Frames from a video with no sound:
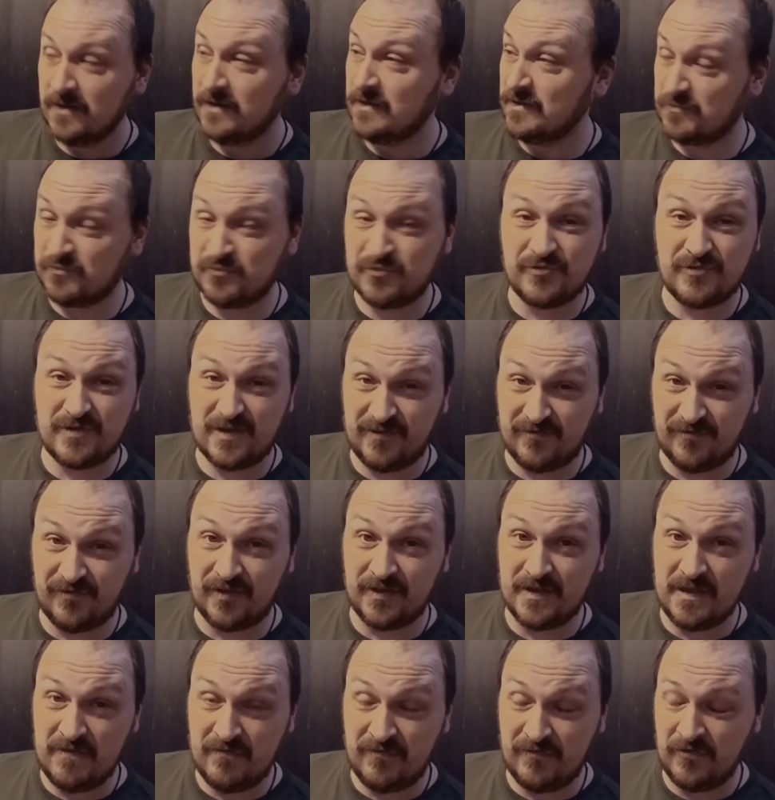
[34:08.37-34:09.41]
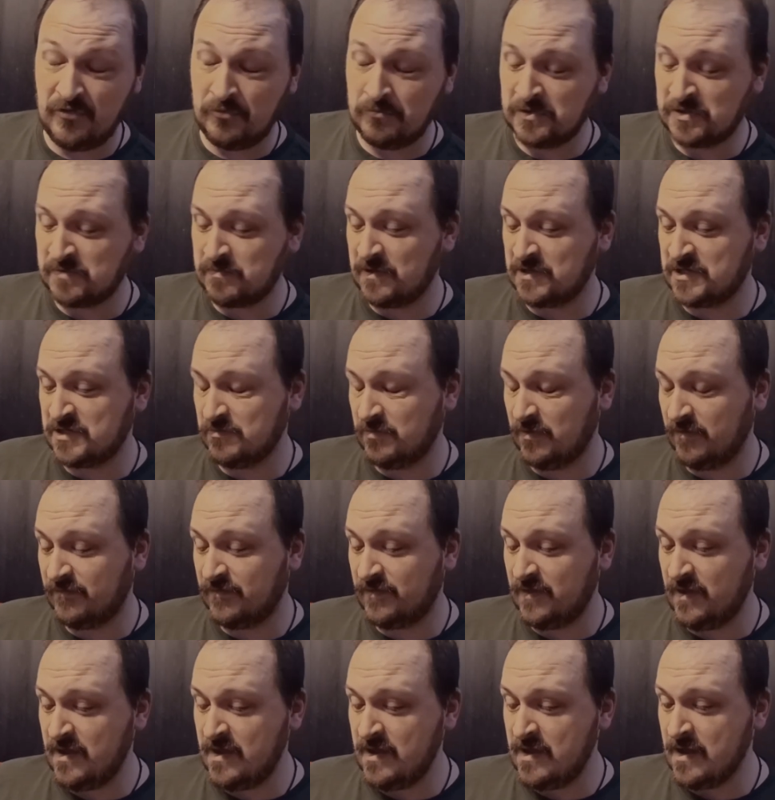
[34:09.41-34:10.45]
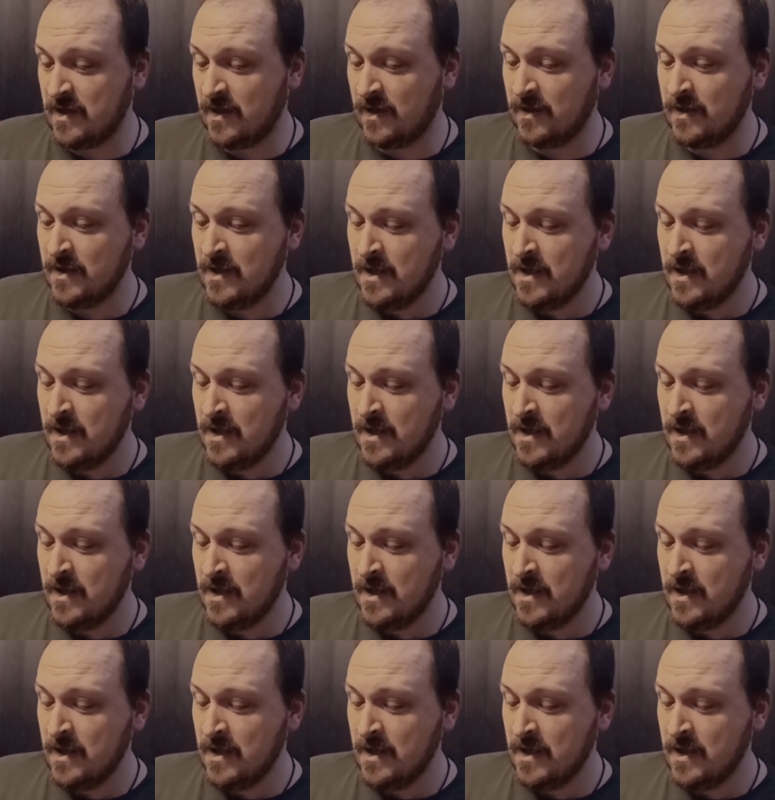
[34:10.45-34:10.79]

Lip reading: pretty funny film, especially with the